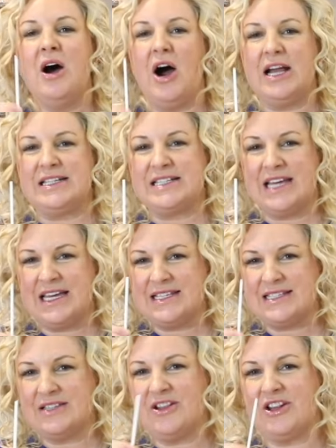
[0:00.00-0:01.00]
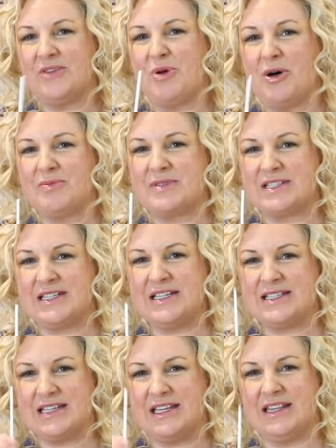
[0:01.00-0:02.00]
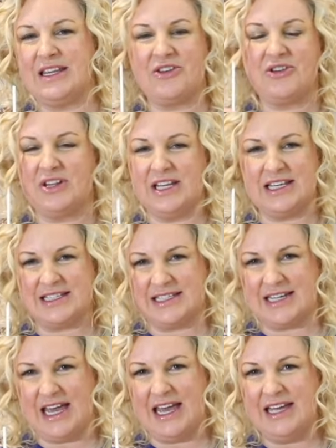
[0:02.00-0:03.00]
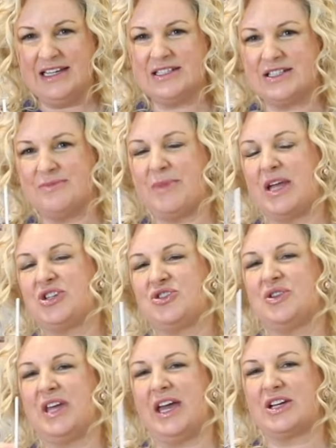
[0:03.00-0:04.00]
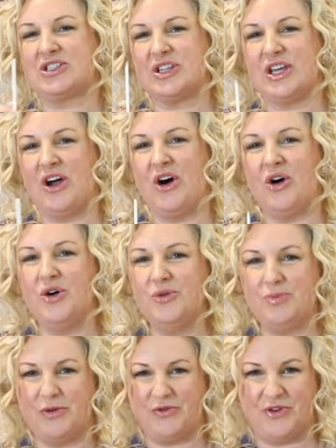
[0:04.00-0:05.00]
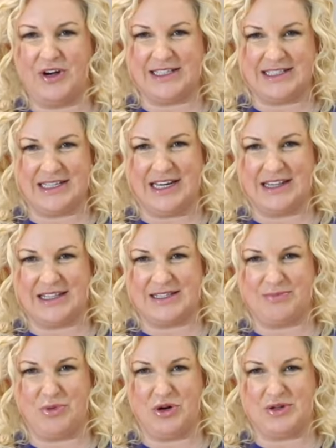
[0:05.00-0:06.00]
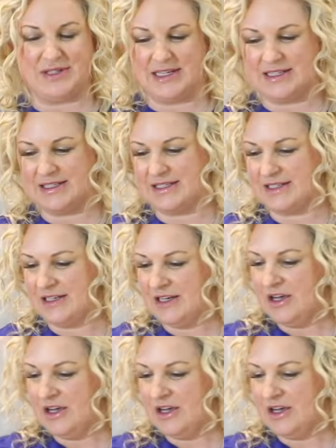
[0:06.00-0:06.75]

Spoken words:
I test the lollipop sticks in the acrylic stand to make sure they actually hold before I start this process.